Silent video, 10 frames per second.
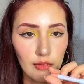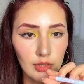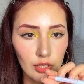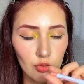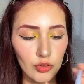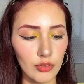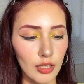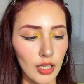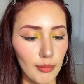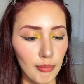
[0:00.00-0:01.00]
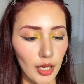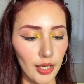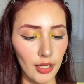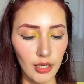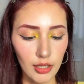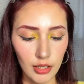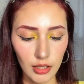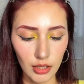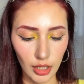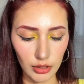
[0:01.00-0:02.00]
this by
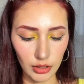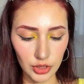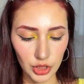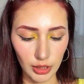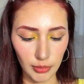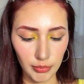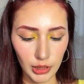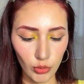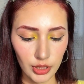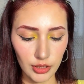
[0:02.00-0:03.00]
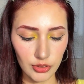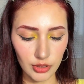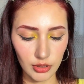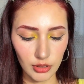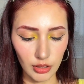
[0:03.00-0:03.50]
Unleasha Pillow Kiss